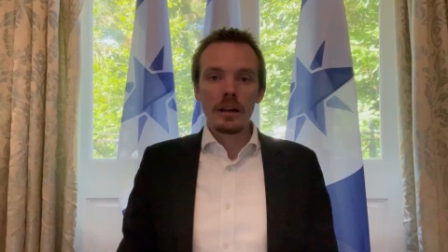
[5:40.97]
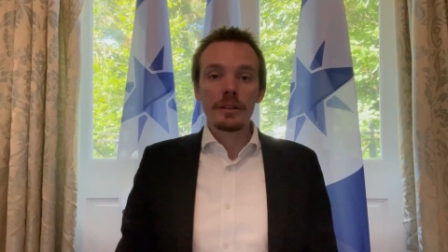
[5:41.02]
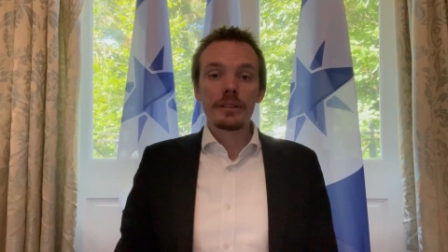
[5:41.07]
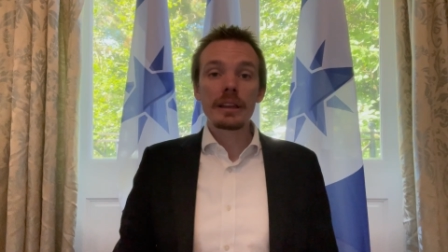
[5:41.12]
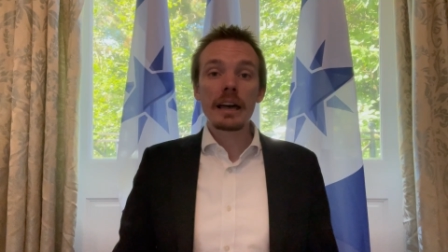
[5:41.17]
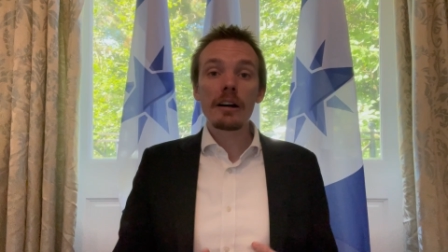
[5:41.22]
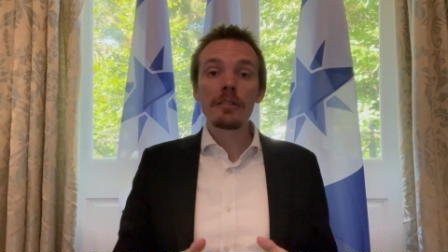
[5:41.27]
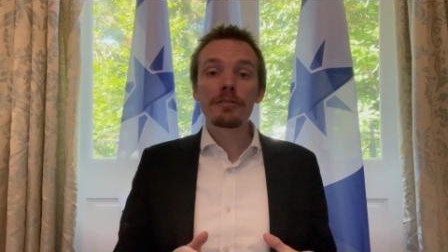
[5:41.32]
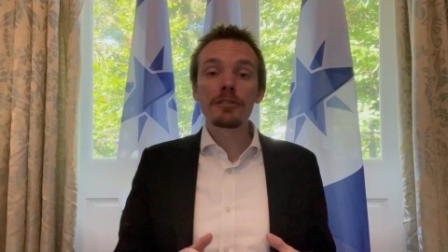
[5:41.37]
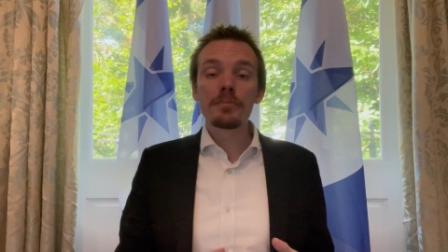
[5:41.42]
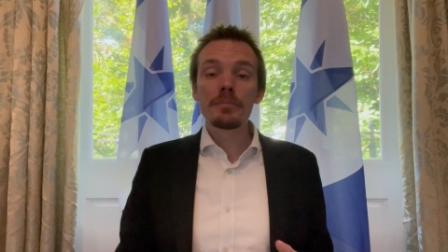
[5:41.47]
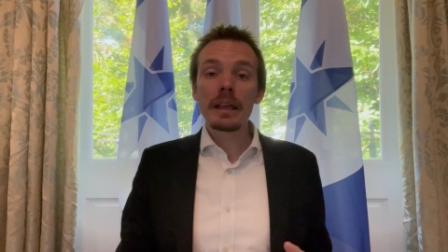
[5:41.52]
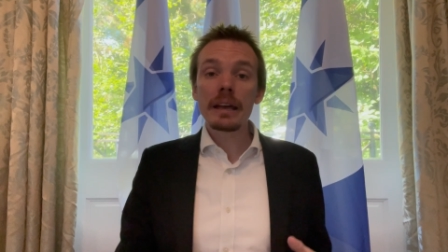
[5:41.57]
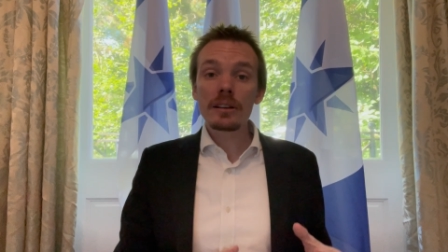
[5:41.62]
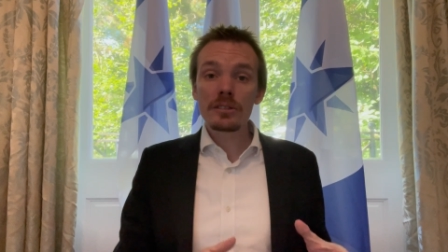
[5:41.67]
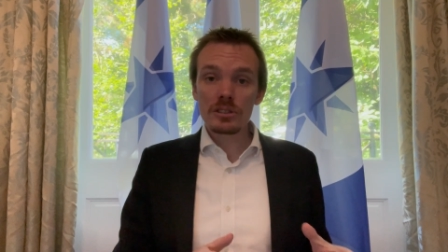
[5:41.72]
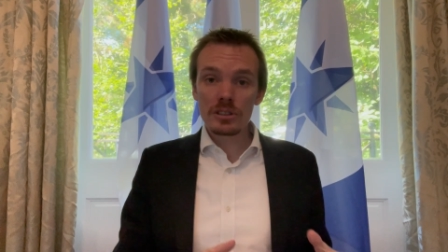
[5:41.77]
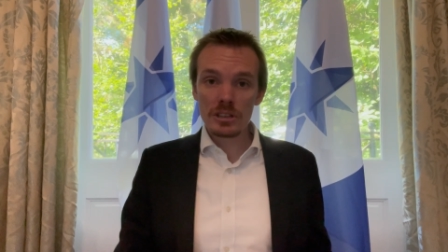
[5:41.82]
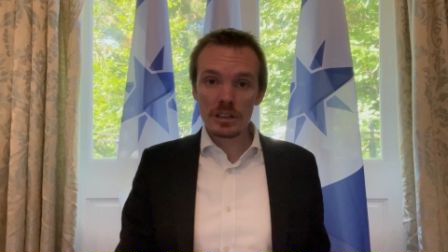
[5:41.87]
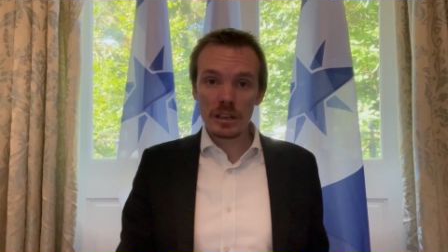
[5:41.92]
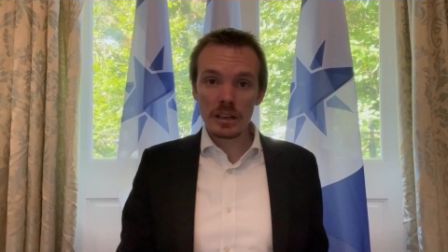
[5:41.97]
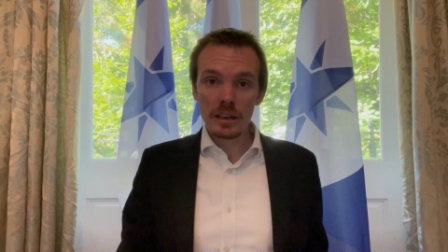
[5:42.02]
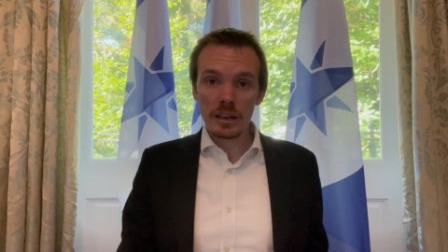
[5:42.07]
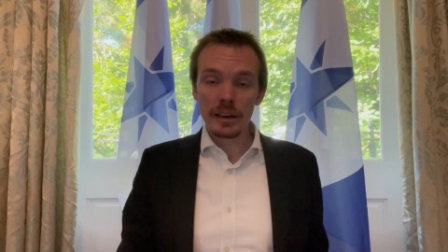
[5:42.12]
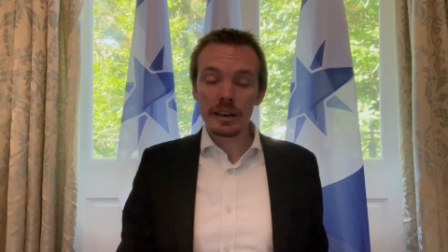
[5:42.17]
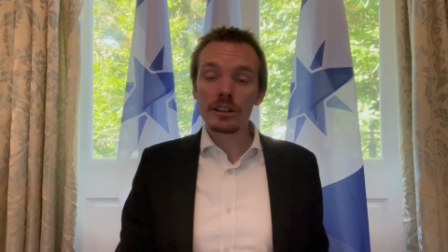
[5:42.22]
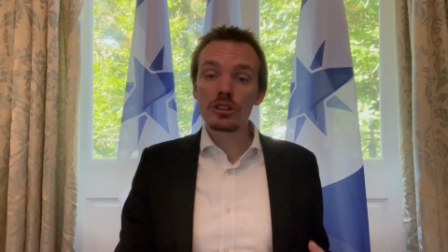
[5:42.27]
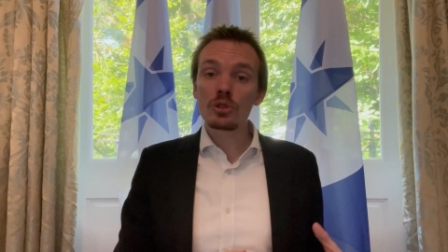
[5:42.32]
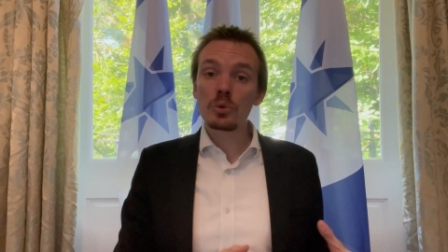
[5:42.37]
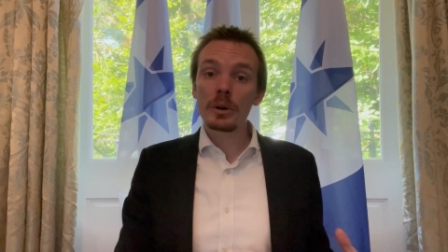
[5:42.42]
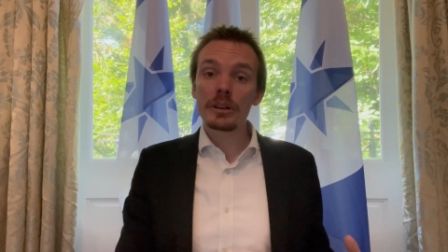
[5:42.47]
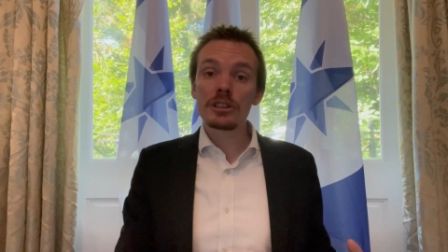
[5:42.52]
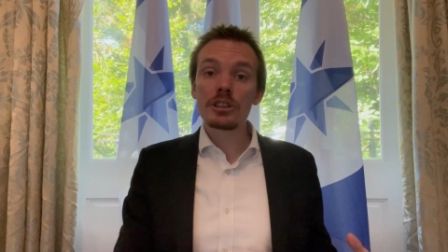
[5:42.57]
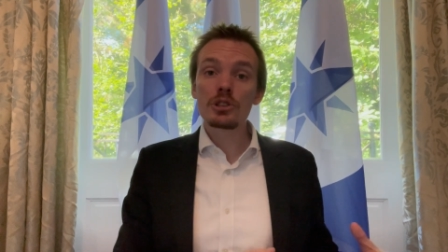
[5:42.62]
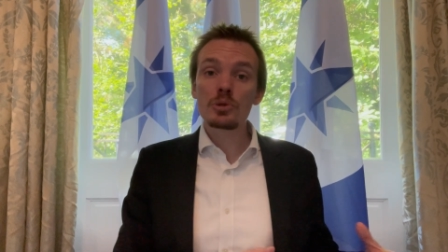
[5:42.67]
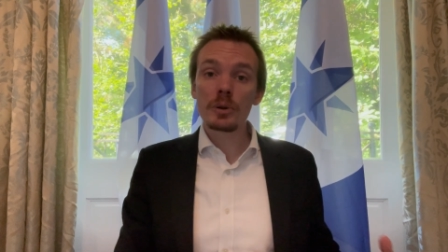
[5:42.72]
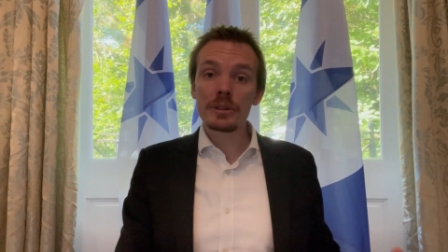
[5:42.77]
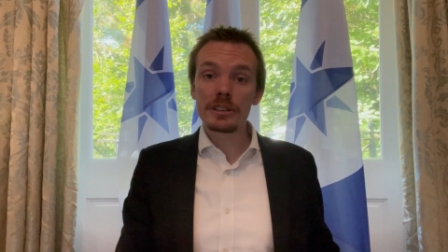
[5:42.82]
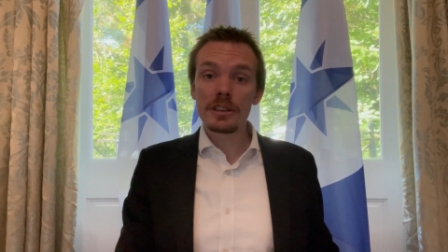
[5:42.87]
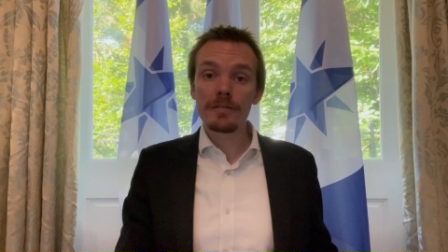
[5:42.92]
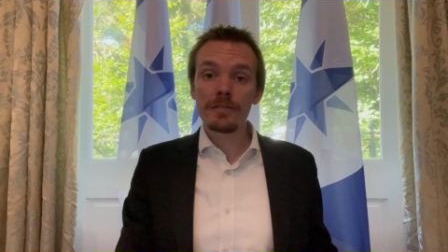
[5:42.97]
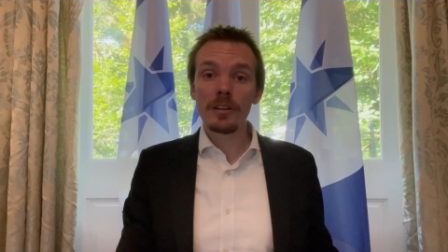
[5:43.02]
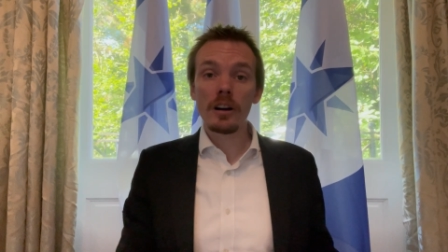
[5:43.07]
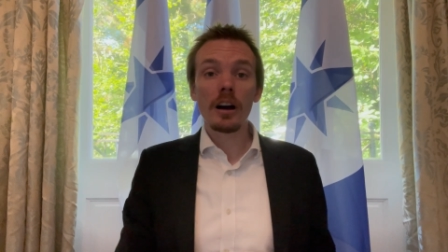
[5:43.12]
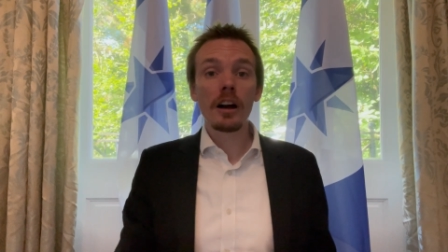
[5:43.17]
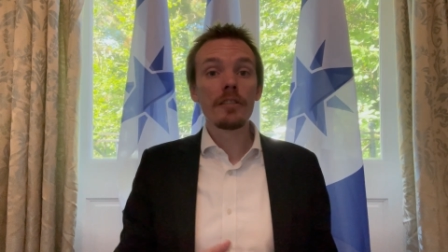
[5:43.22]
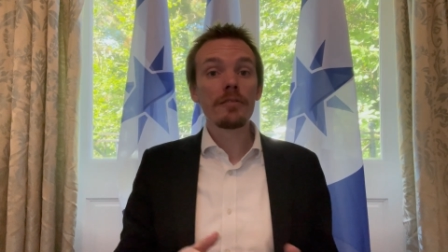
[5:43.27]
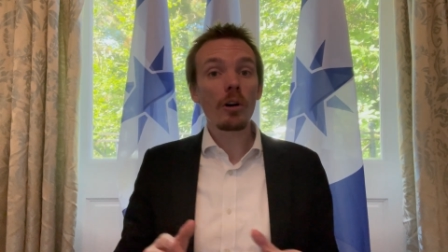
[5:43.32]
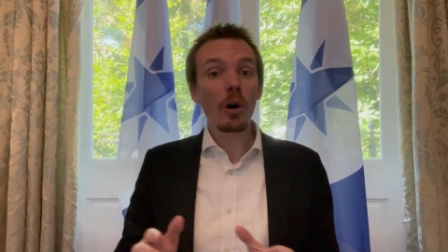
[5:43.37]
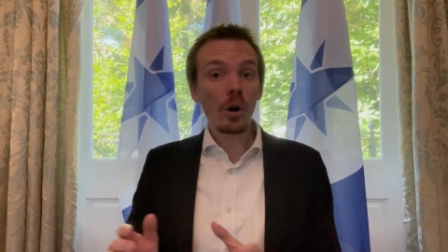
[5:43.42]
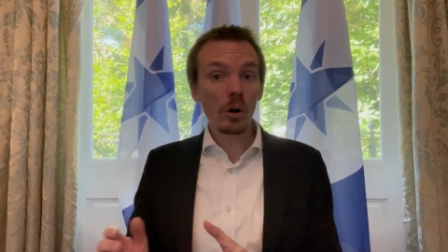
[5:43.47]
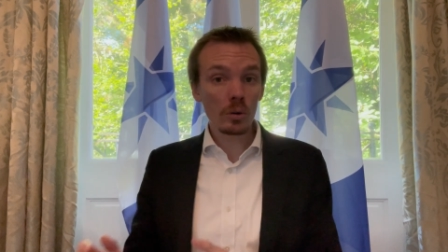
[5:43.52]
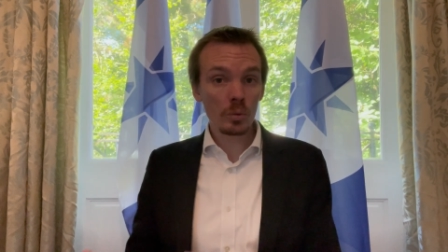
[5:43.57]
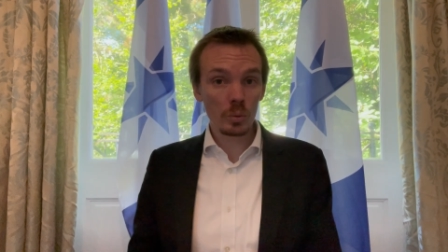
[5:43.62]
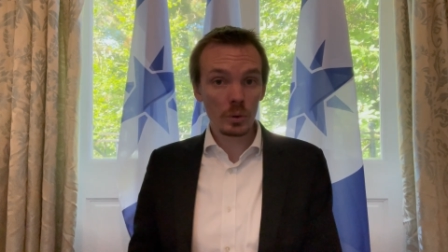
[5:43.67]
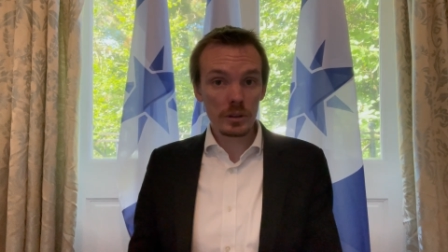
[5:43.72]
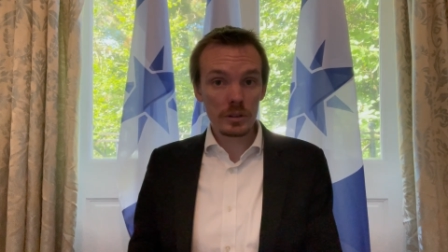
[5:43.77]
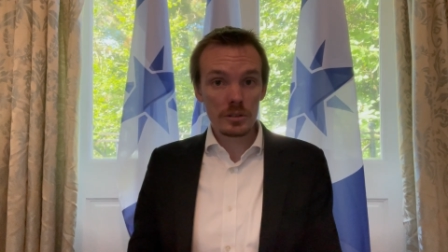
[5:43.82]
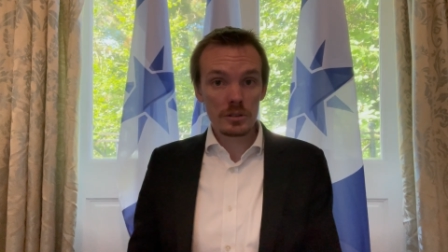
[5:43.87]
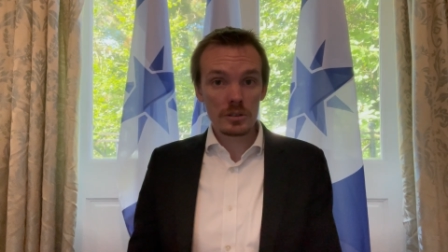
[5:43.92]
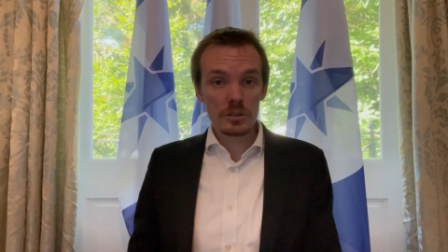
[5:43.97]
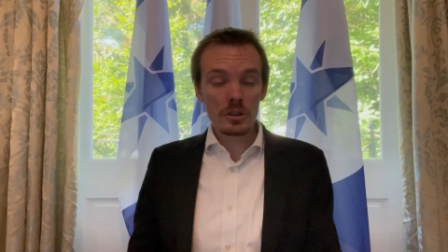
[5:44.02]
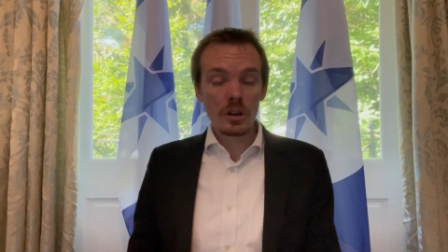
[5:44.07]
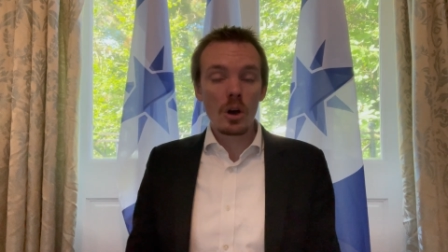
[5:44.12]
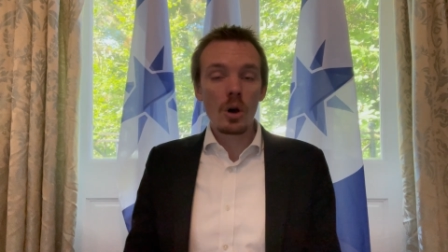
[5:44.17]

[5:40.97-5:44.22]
Now, from next year, in 2025 onwards,